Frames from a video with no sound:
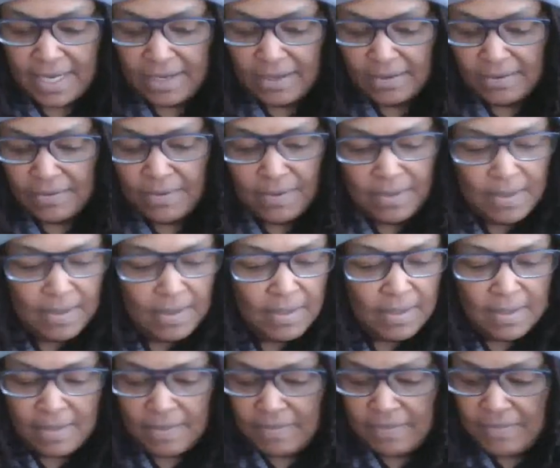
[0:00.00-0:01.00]
how
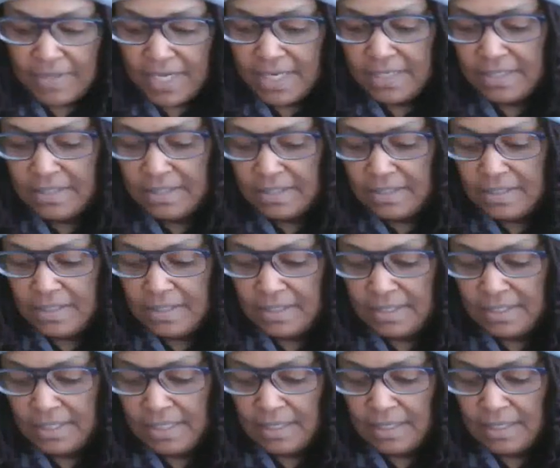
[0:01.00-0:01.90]
that does.